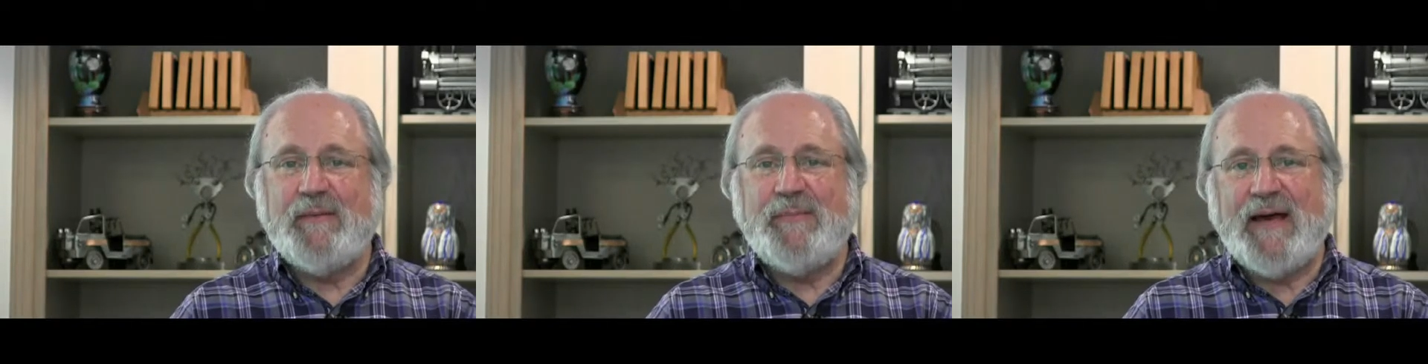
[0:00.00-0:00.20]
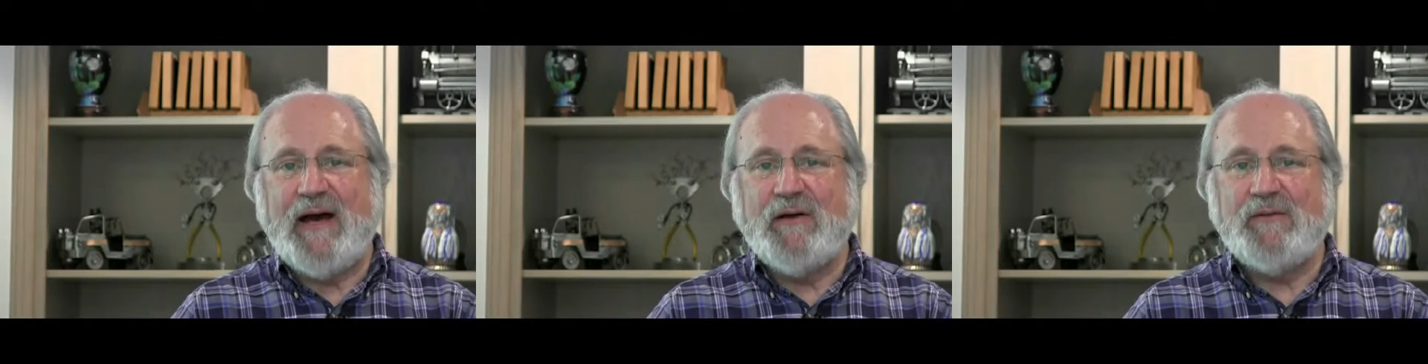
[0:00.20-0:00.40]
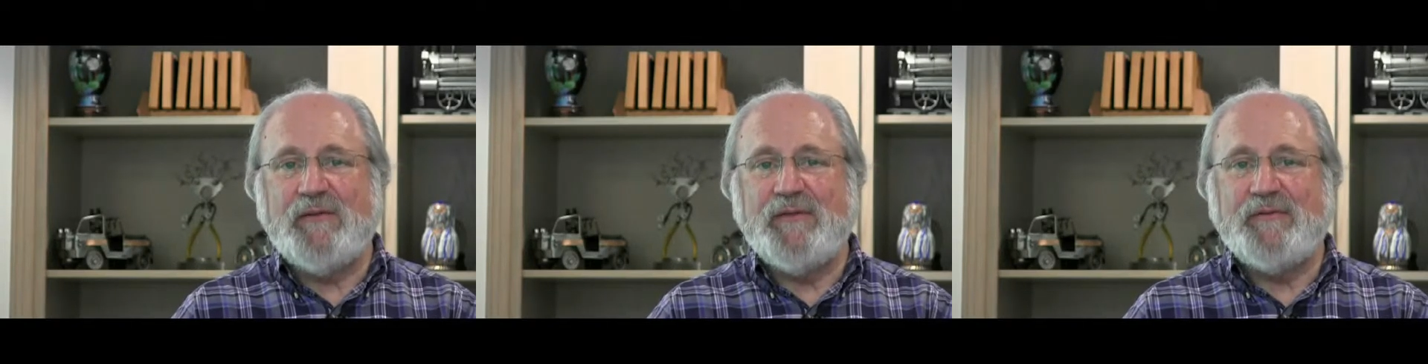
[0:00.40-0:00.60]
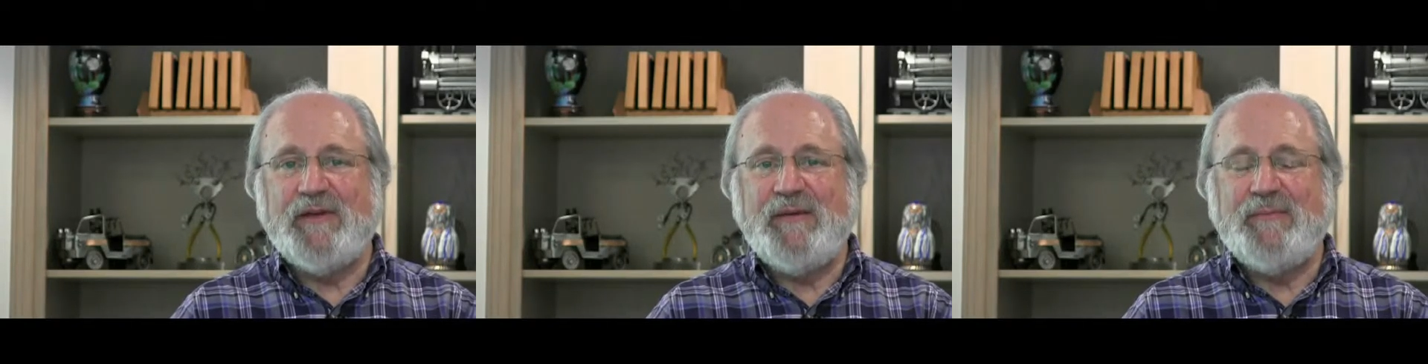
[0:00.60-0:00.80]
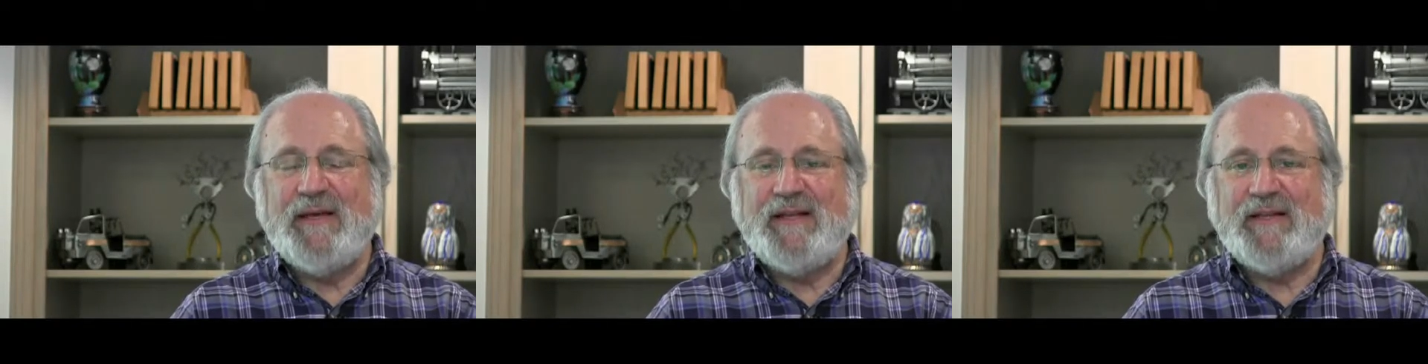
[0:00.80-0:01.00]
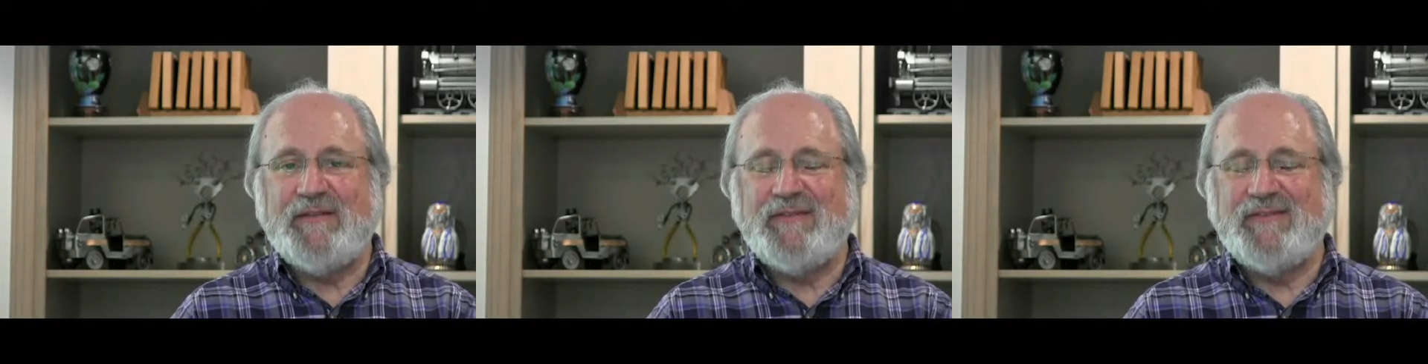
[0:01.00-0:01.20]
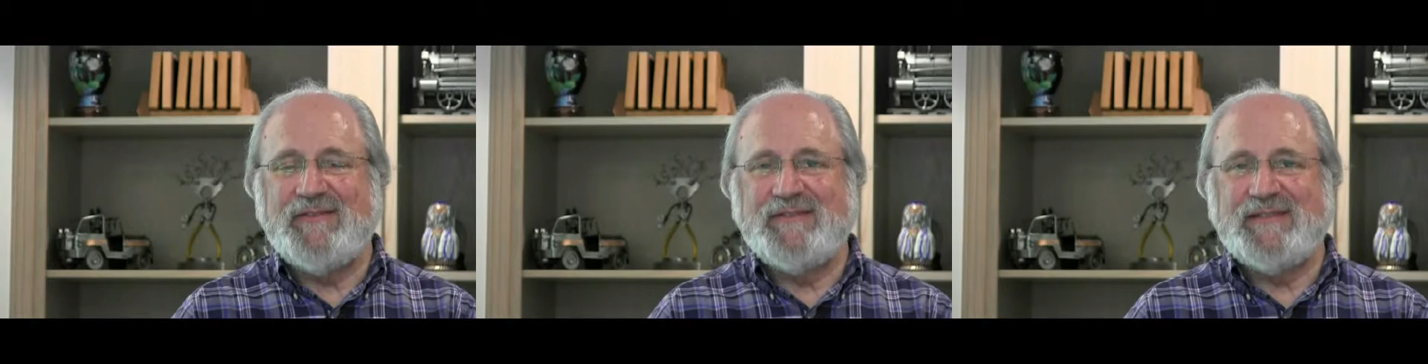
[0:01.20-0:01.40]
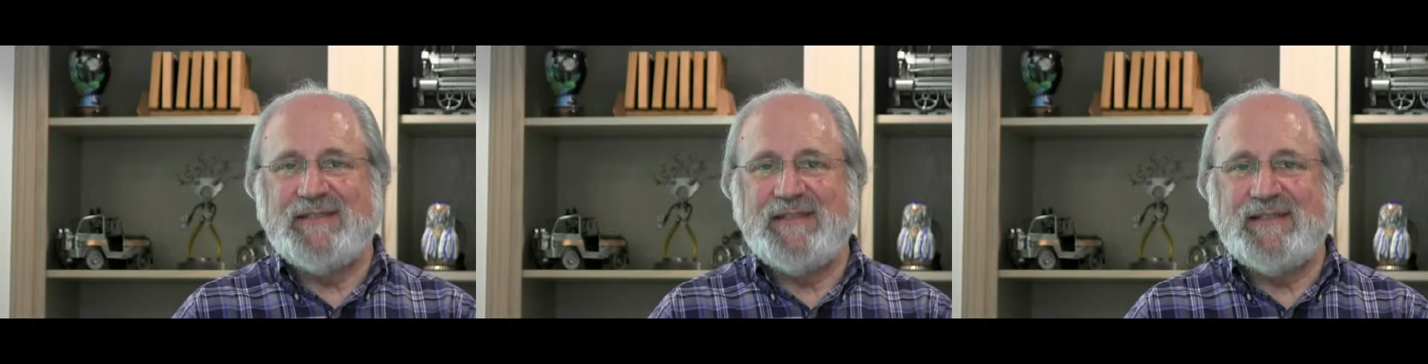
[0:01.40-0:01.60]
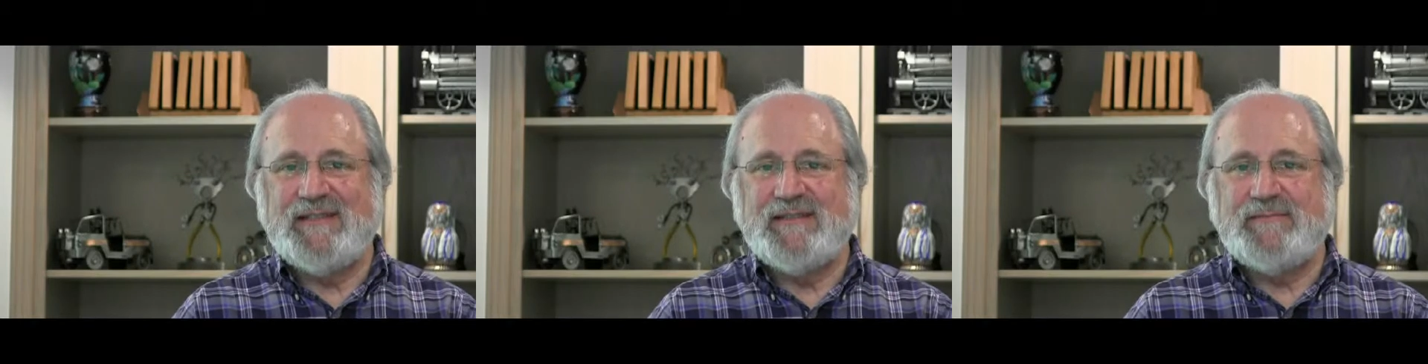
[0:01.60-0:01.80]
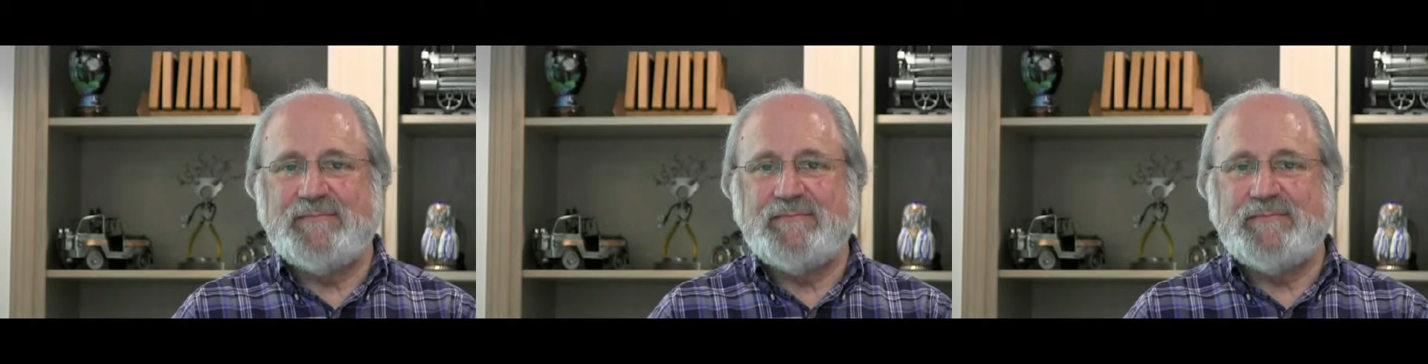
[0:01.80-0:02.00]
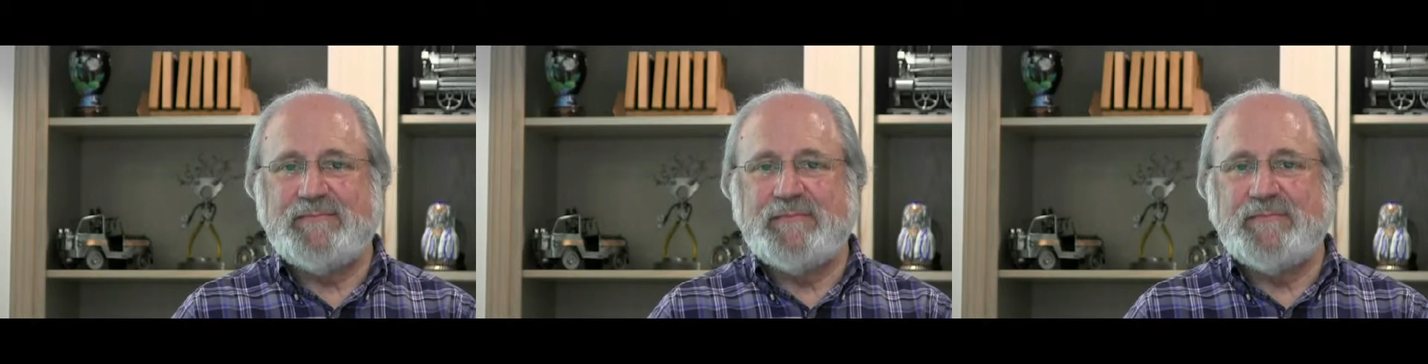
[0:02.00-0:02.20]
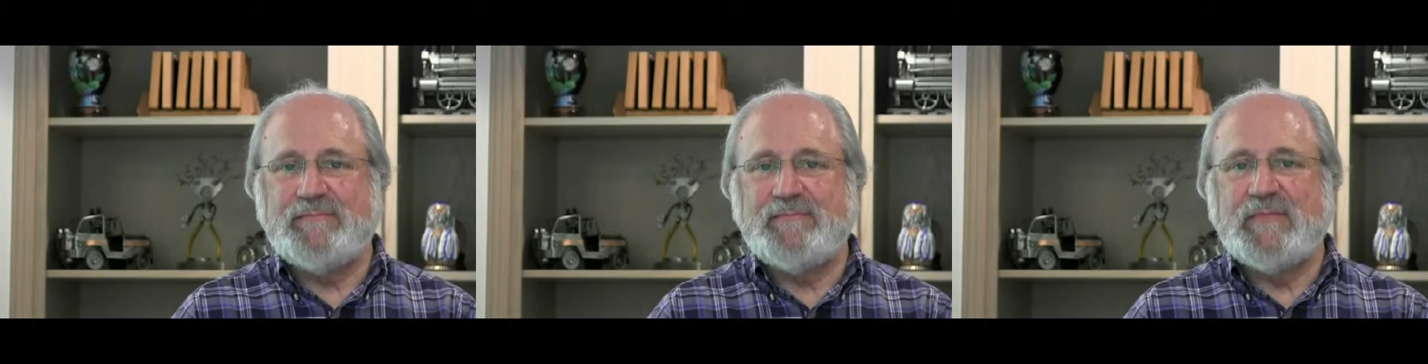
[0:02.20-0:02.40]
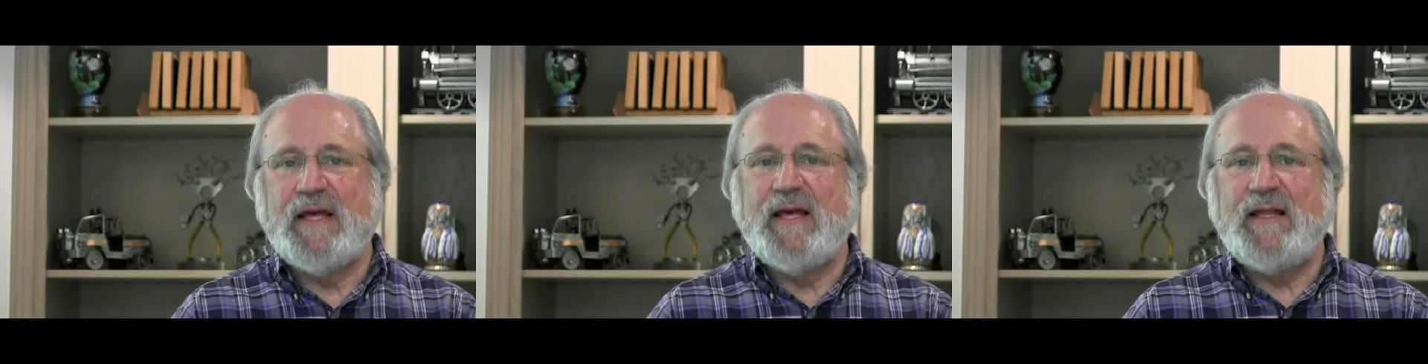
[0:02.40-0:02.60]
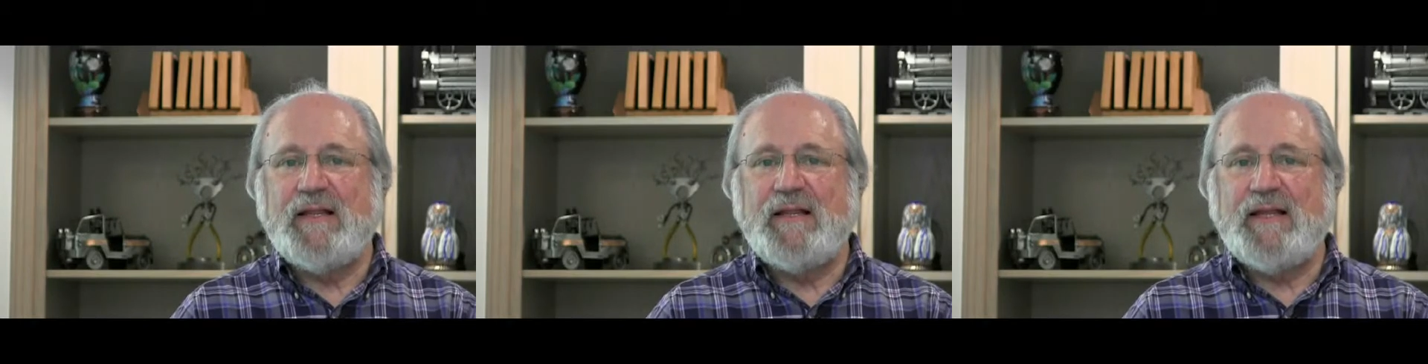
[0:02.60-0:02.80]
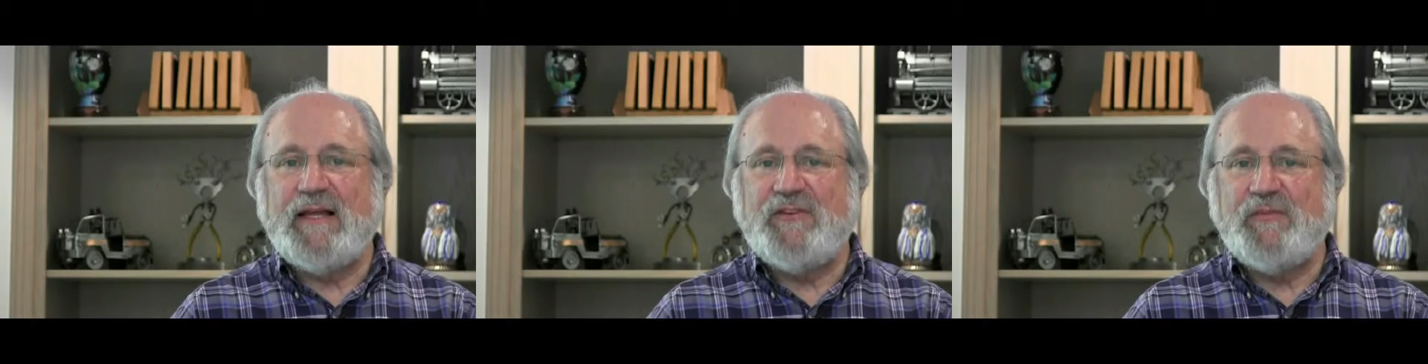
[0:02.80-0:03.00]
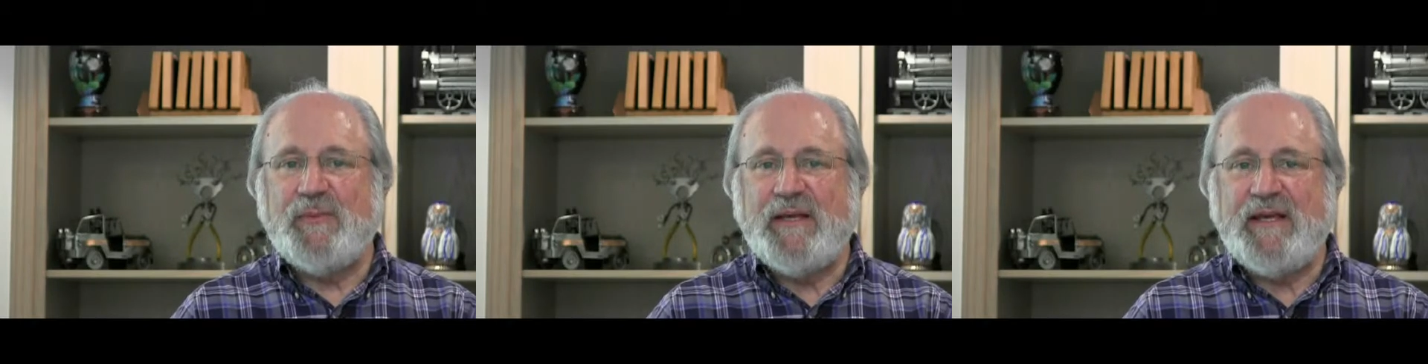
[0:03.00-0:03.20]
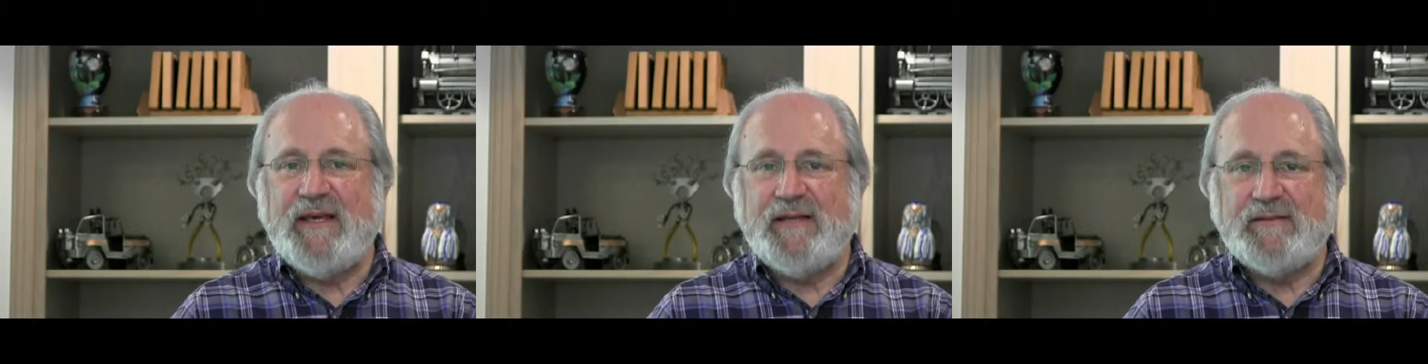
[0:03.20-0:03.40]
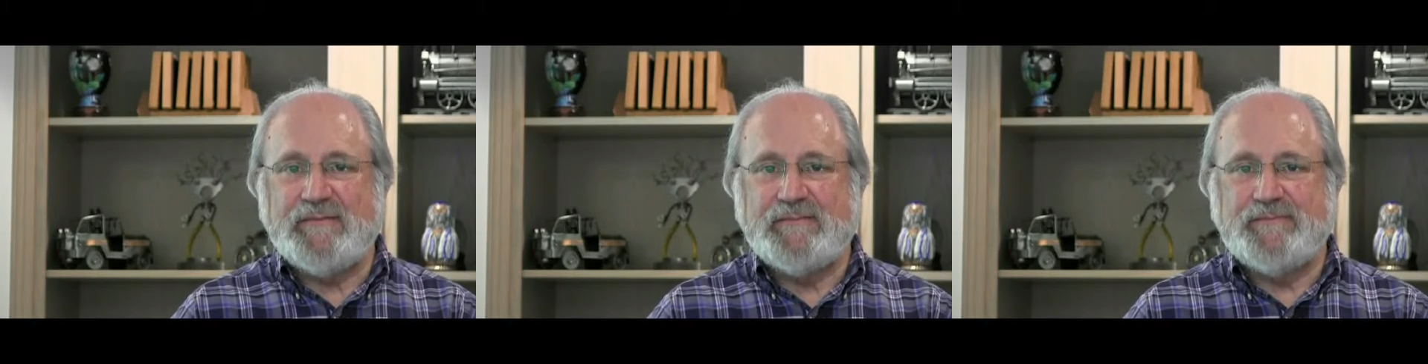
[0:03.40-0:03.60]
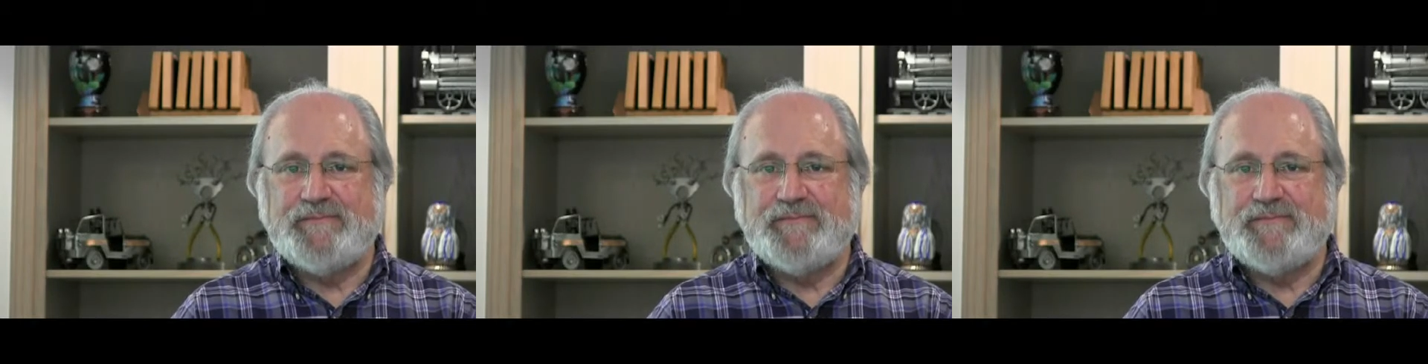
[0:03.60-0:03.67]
about 3 minutes. Let's begin.